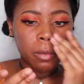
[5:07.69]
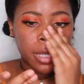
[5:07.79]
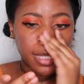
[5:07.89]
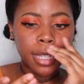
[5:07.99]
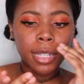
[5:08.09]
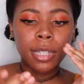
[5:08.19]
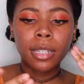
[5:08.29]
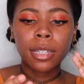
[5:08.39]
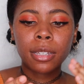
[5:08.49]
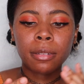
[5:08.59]
to be like
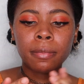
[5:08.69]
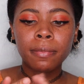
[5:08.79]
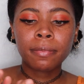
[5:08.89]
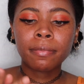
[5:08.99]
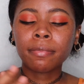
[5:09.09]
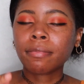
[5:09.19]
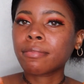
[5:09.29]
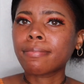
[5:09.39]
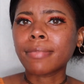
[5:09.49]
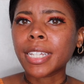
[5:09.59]

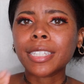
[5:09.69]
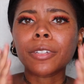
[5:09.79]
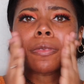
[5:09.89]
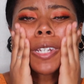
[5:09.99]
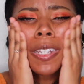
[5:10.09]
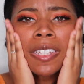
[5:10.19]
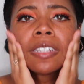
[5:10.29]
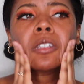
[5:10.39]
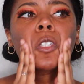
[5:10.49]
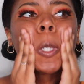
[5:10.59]
nice and
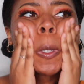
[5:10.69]
radiant.